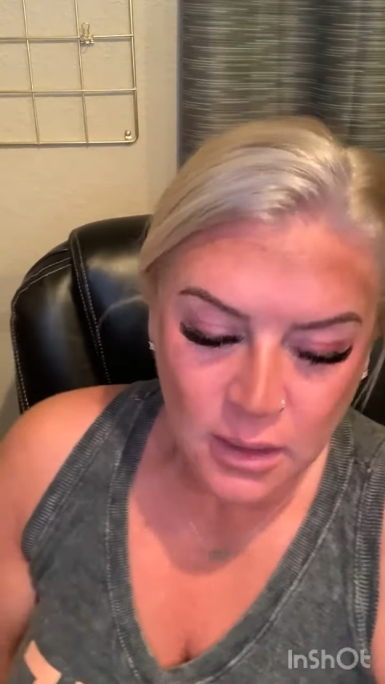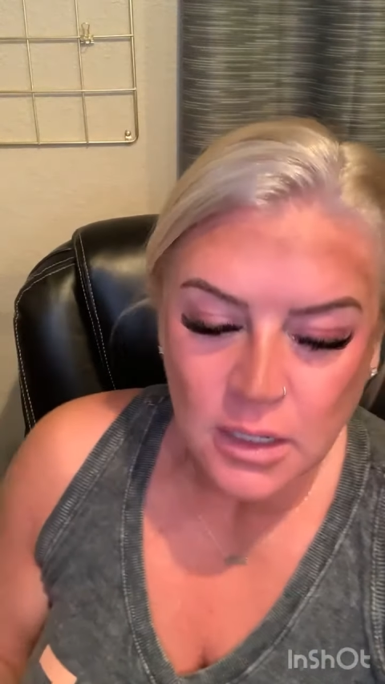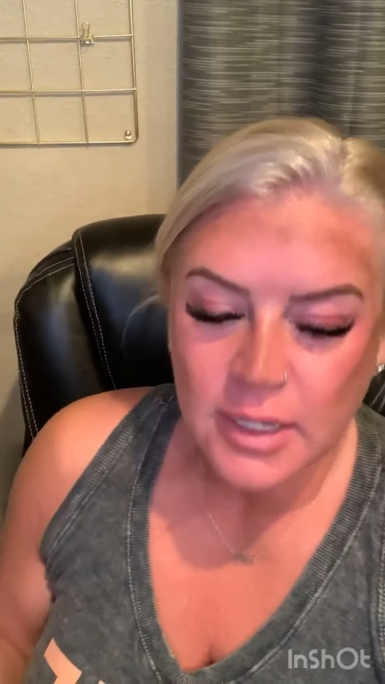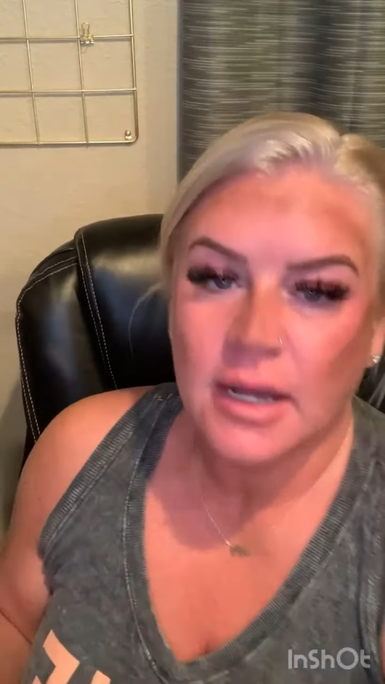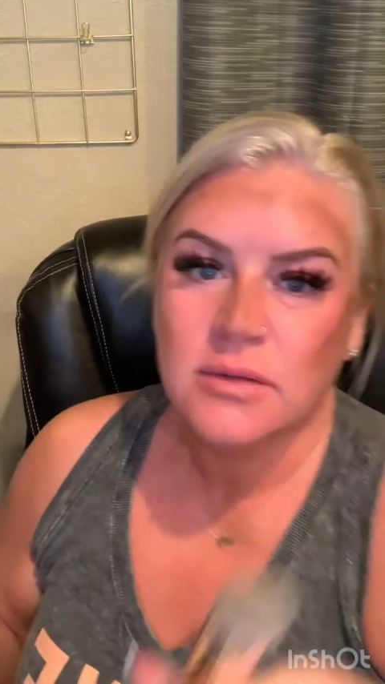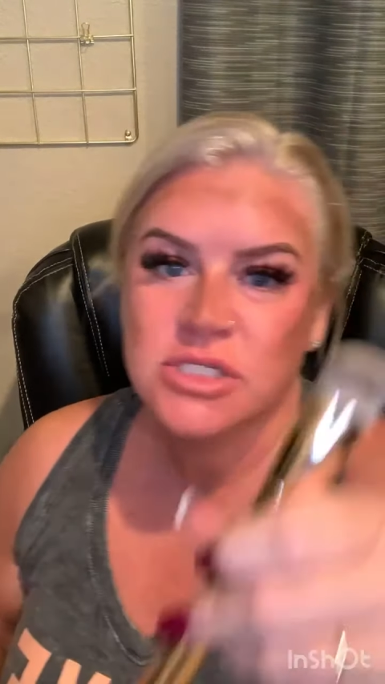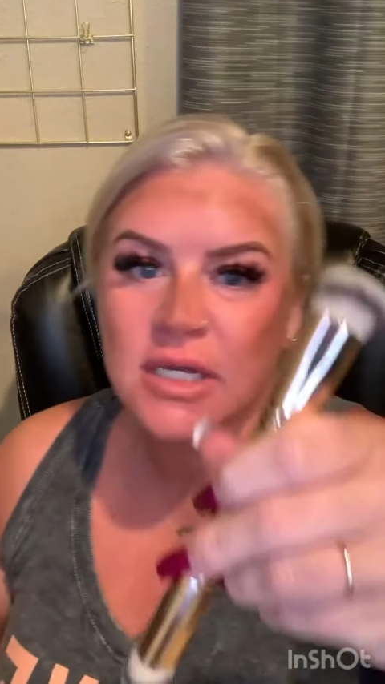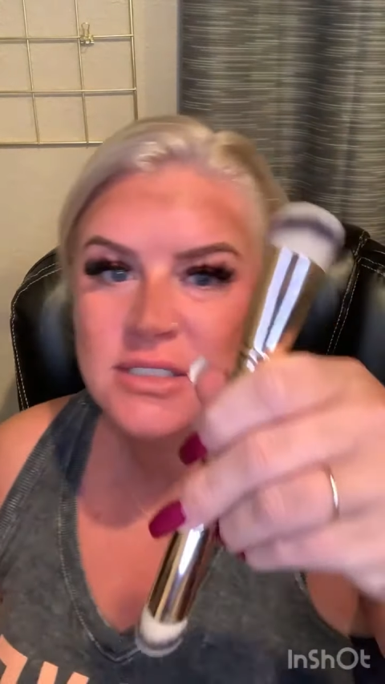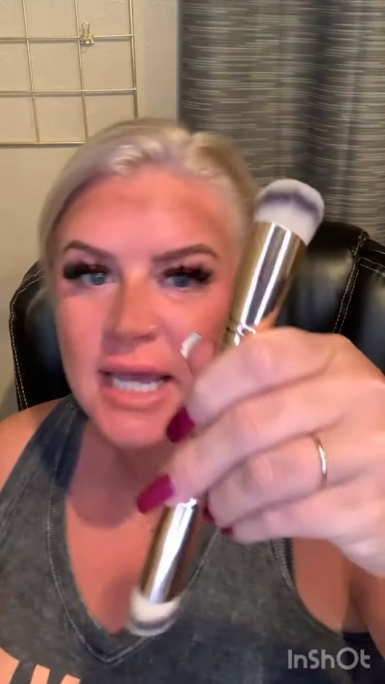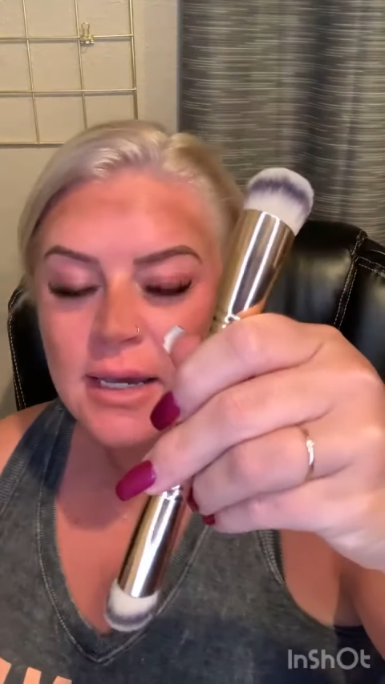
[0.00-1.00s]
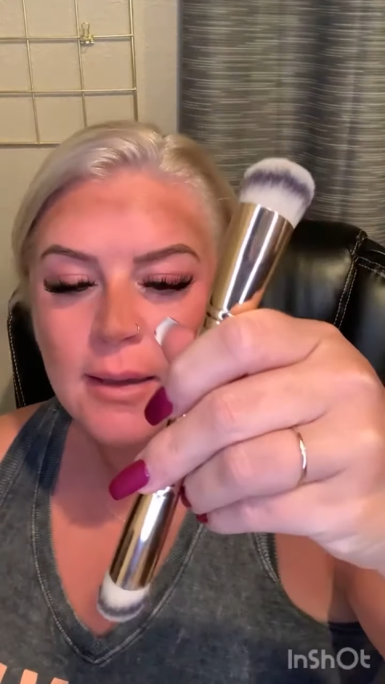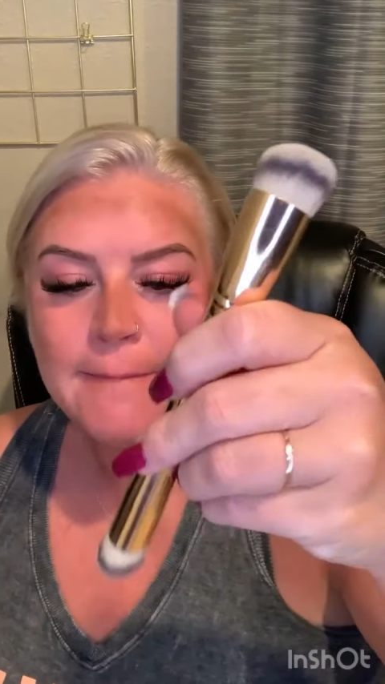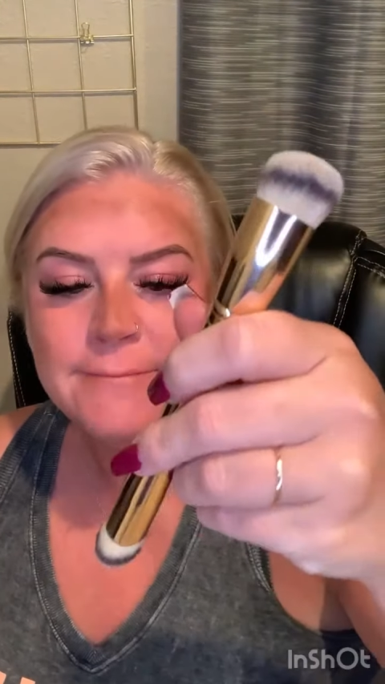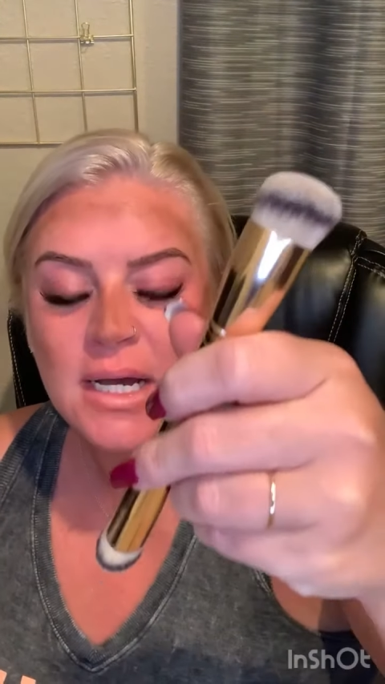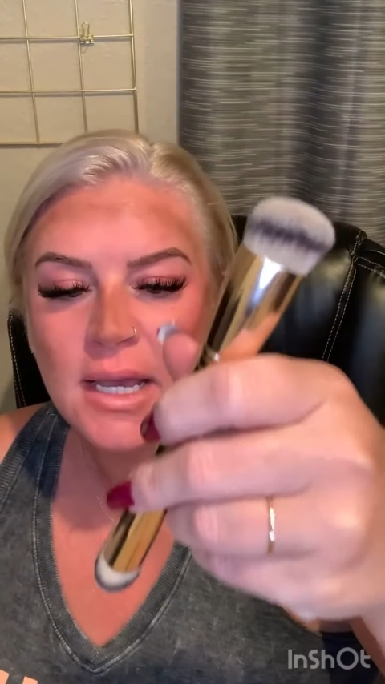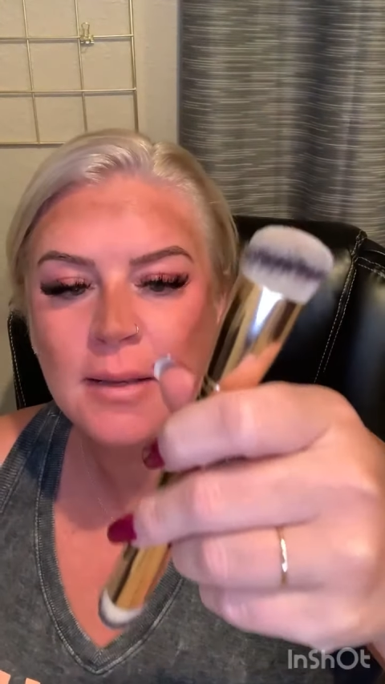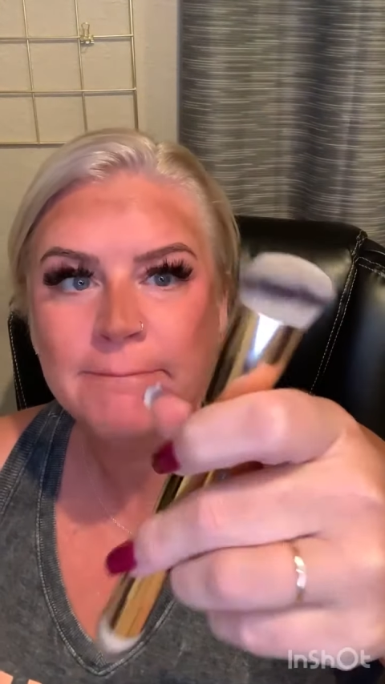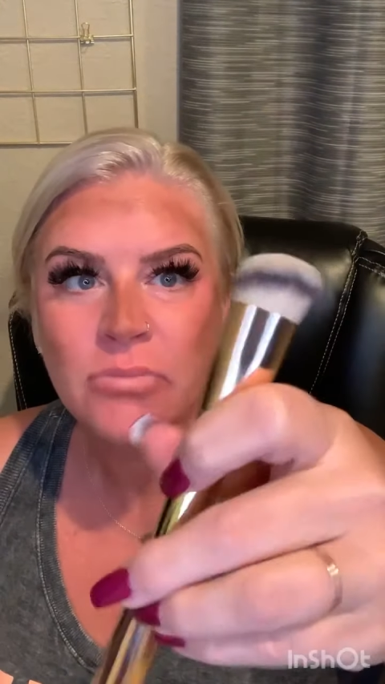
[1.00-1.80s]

Okay, now I'm just going to take my,